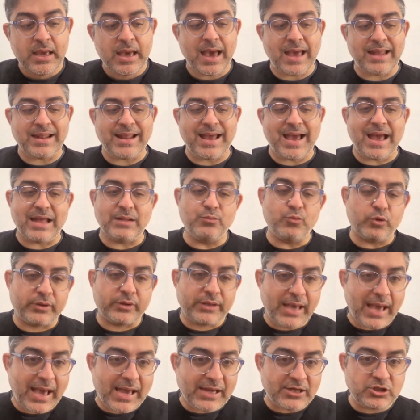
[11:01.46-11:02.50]
and add more
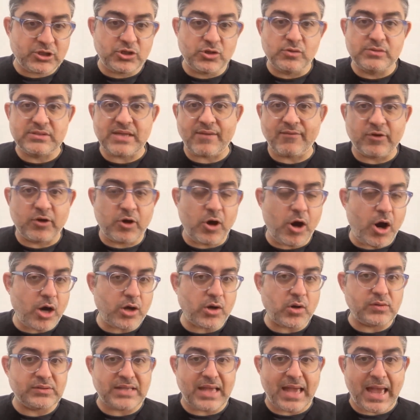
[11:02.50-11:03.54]
cashews,
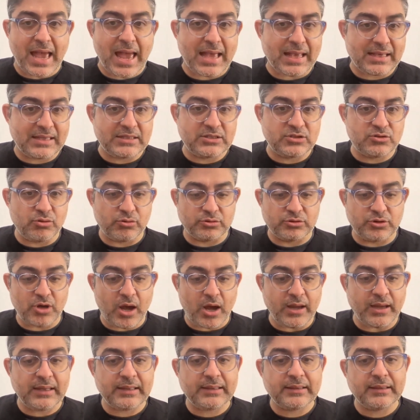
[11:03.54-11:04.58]
avocados, and eggs to her
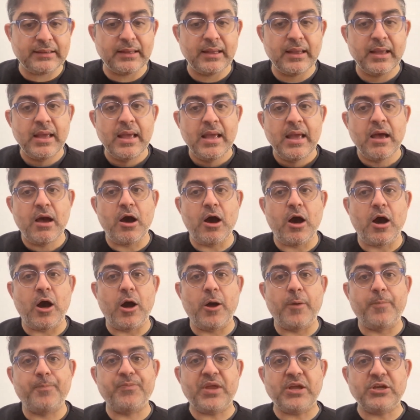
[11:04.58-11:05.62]
diet.
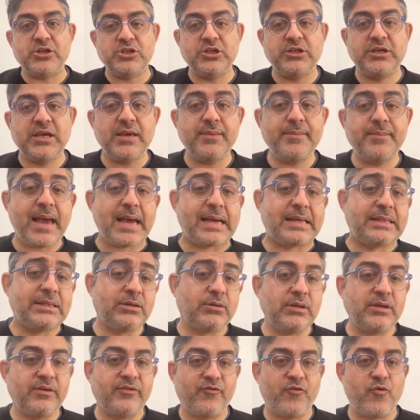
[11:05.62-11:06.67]
Um, and she came back
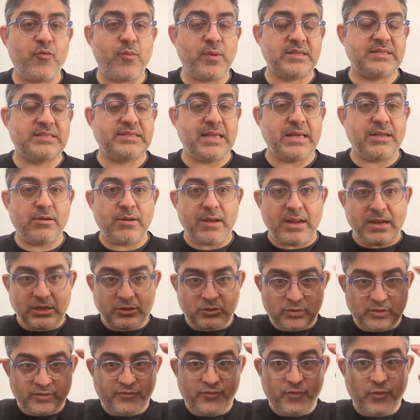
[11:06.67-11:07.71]
literally four months later, and I
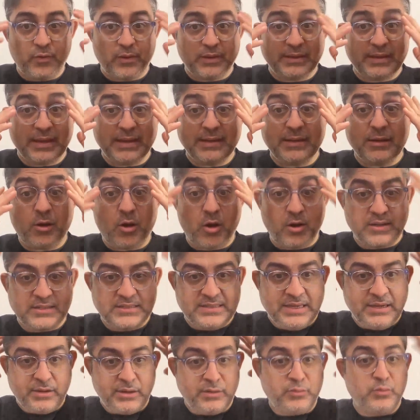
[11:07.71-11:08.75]
took a photo again. And
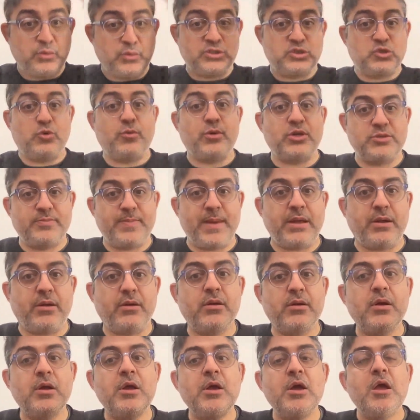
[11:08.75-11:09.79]
honestly, her hair was so much better.
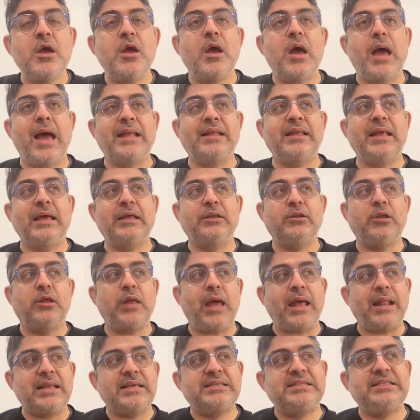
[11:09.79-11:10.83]
And it,
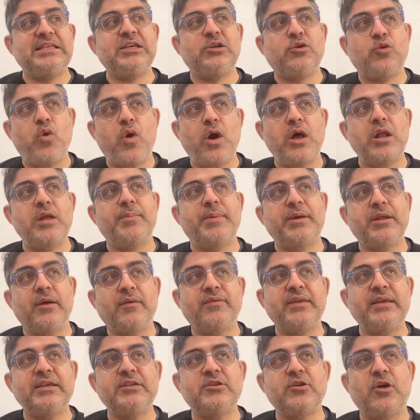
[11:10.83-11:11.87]
and I see quite a bit of
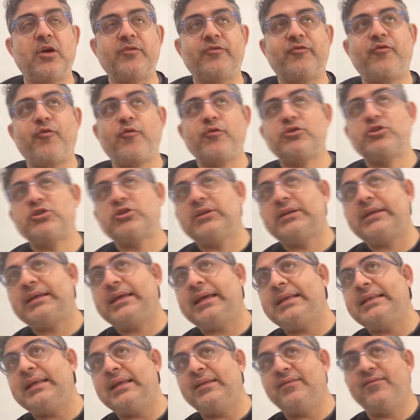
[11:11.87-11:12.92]
these, unfortunately,
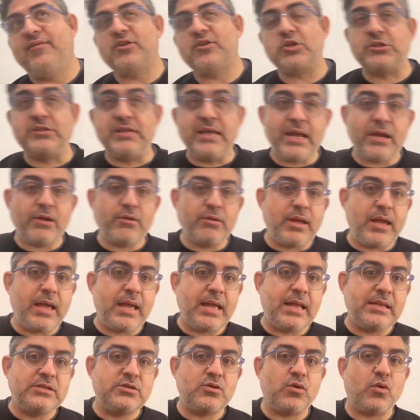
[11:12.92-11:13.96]
in, in
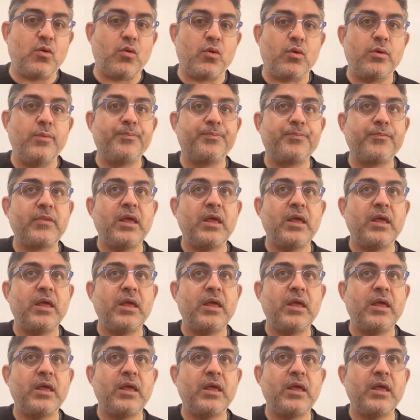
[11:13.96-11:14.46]
vegetarians or